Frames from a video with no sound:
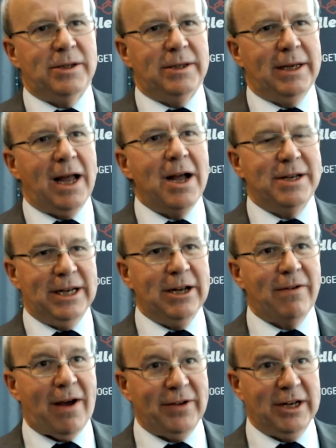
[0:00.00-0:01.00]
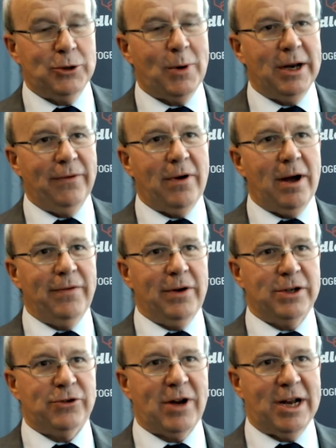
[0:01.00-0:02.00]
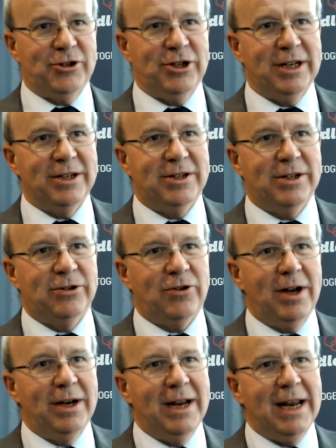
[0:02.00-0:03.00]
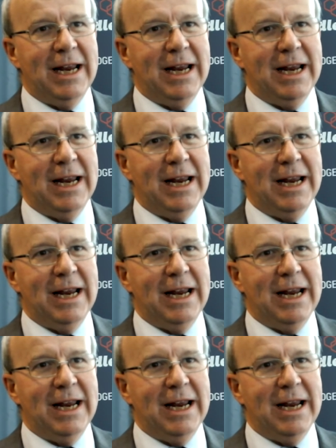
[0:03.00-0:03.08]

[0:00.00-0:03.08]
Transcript: The idea of having a 25-year strategy is to try and